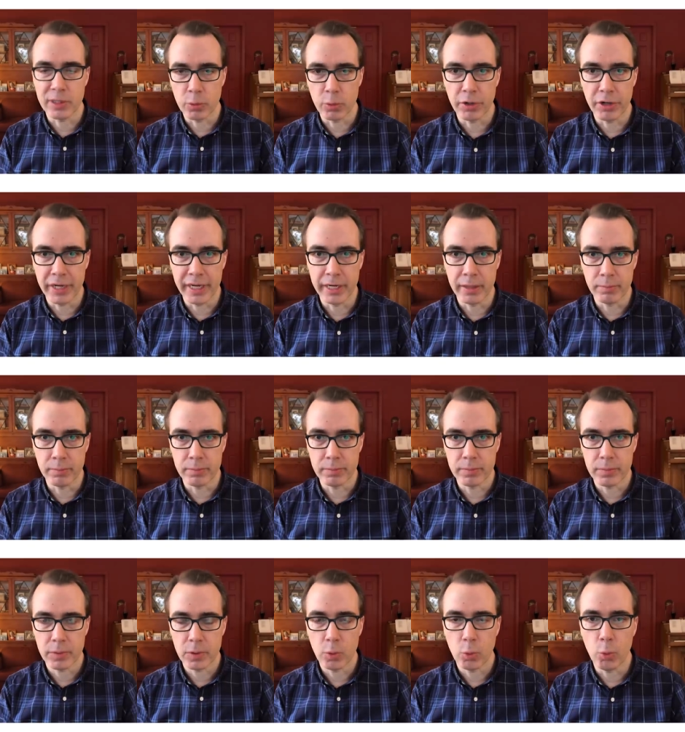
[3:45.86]
that we're in
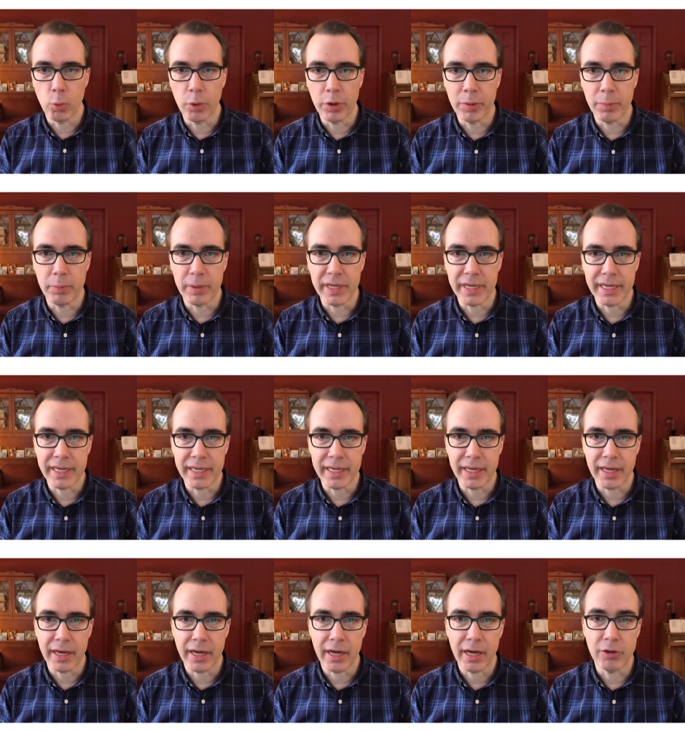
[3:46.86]
would
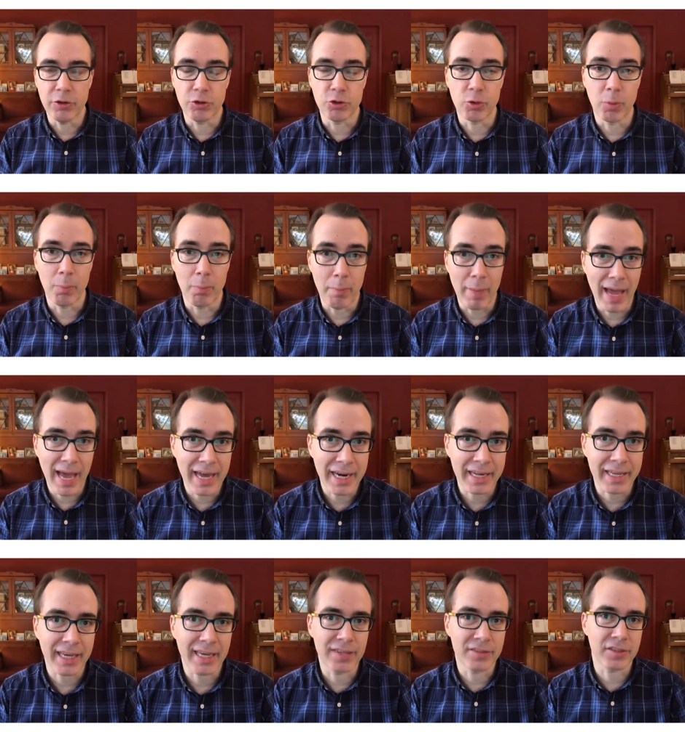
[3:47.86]
be a
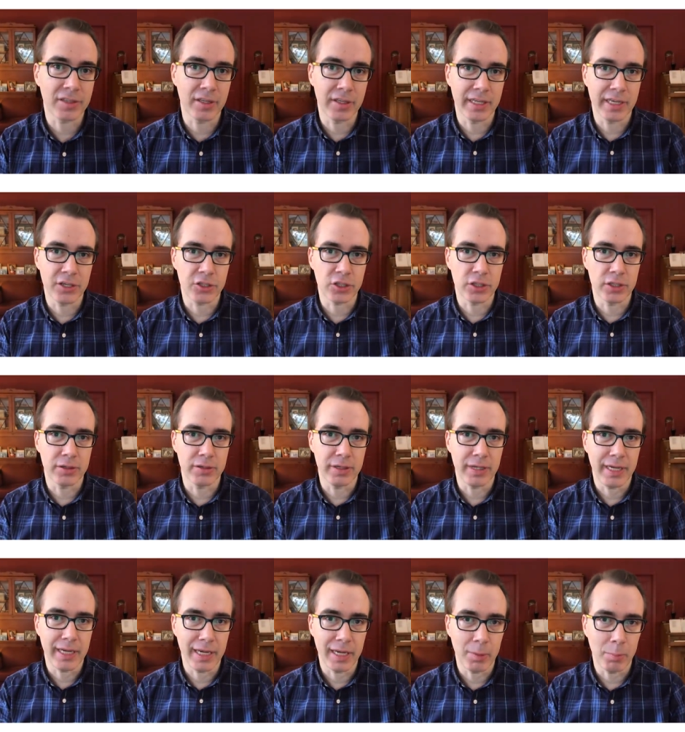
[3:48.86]
dramatic escalation
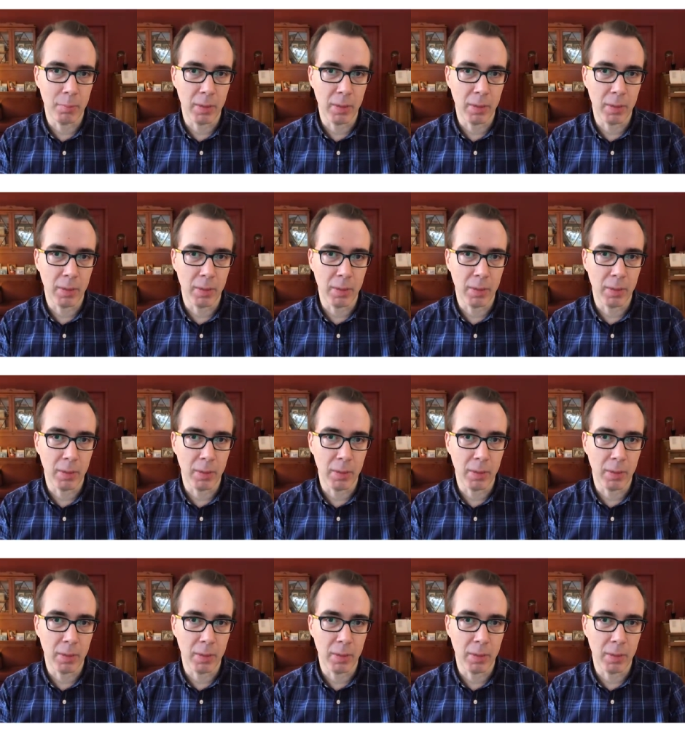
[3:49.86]
in